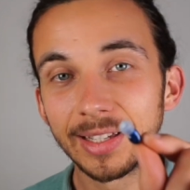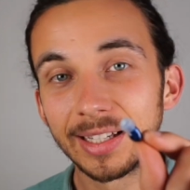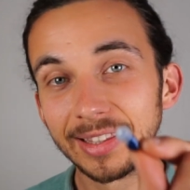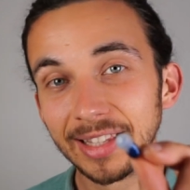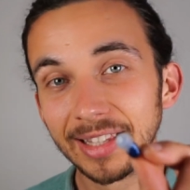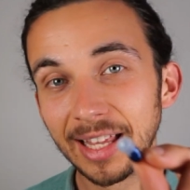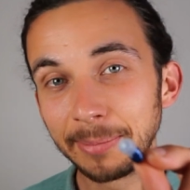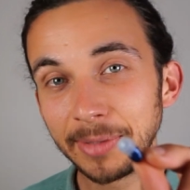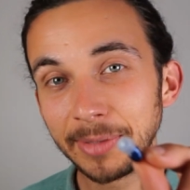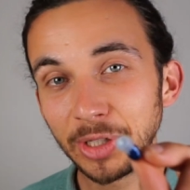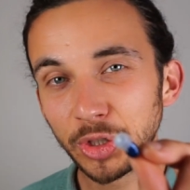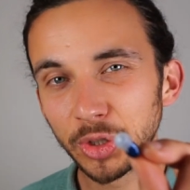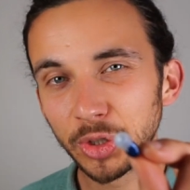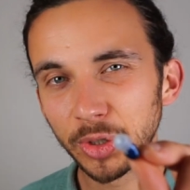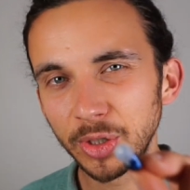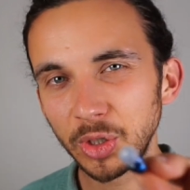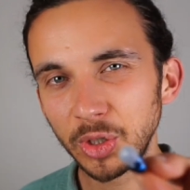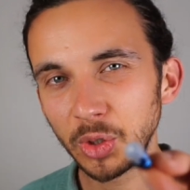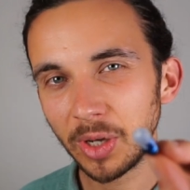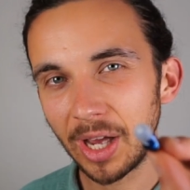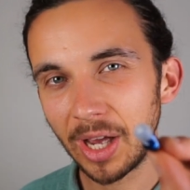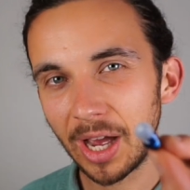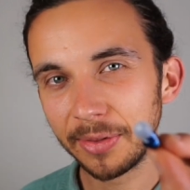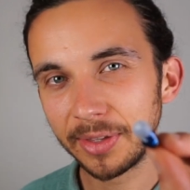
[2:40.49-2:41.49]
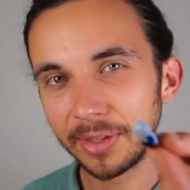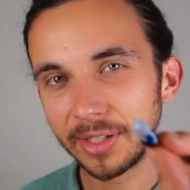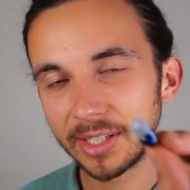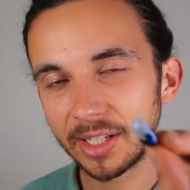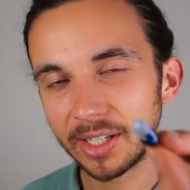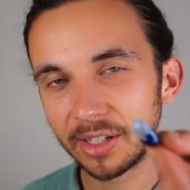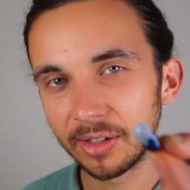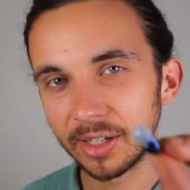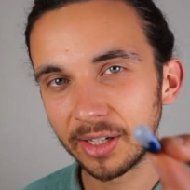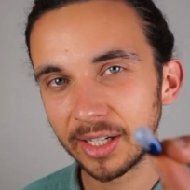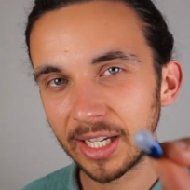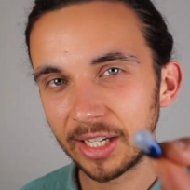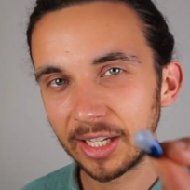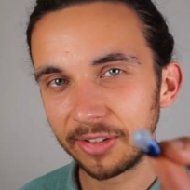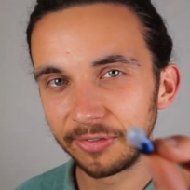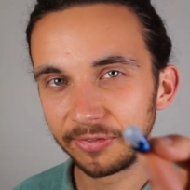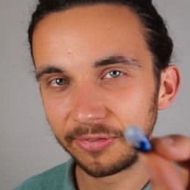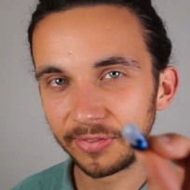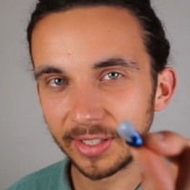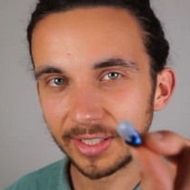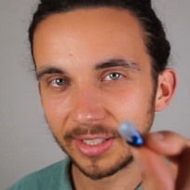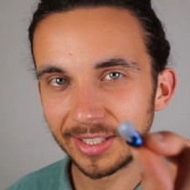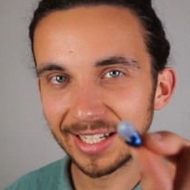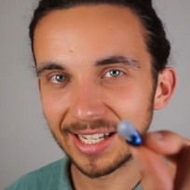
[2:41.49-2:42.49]
Let me show you how this hearing aid
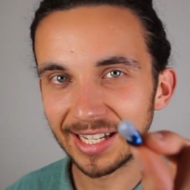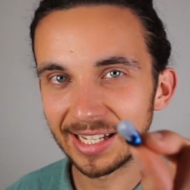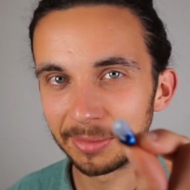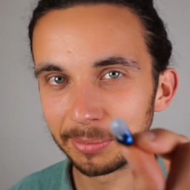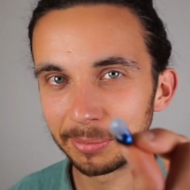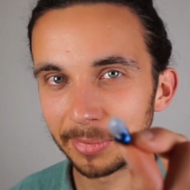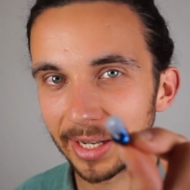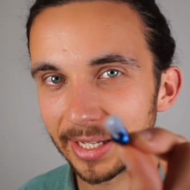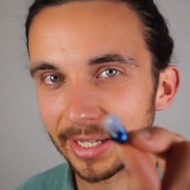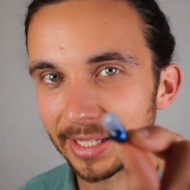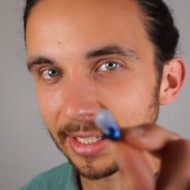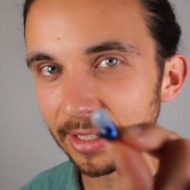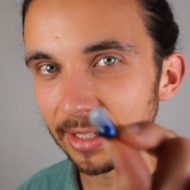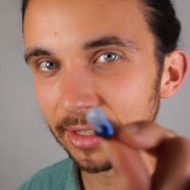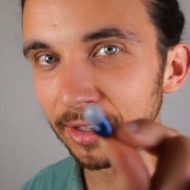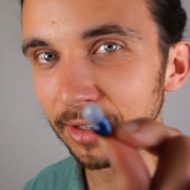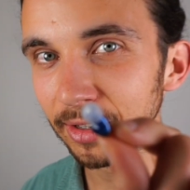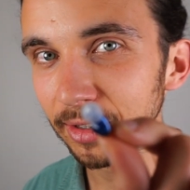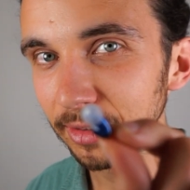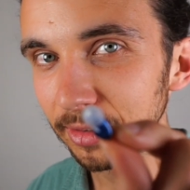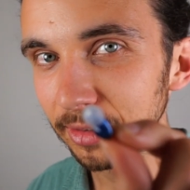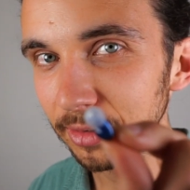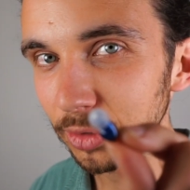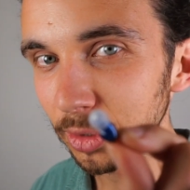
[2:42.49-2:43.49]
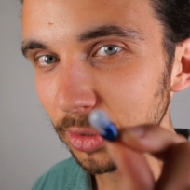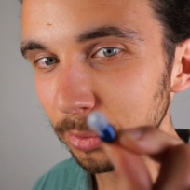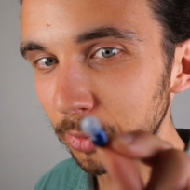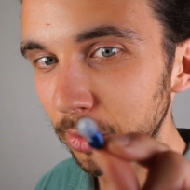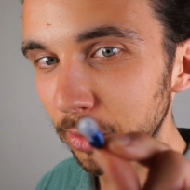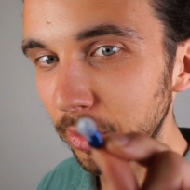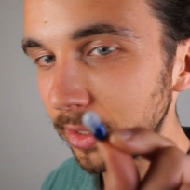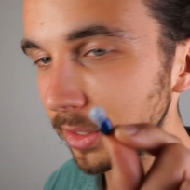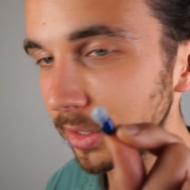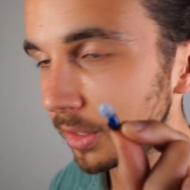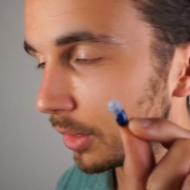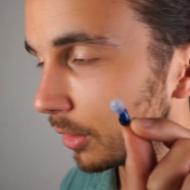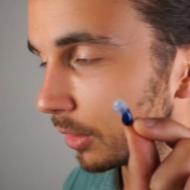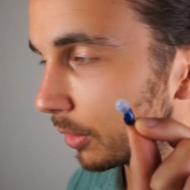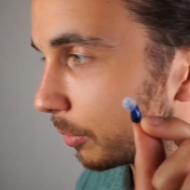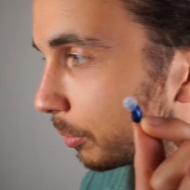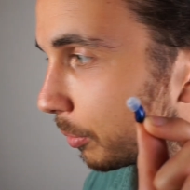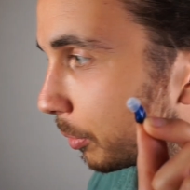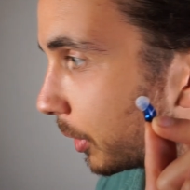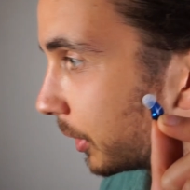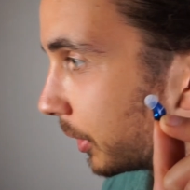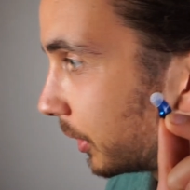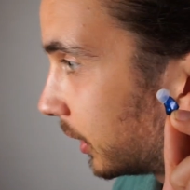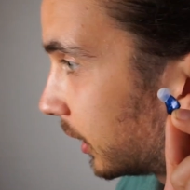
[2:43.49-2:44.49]
fits in my ear. So I'm going to
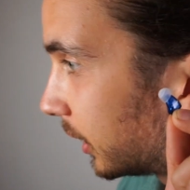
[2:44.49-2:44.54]
put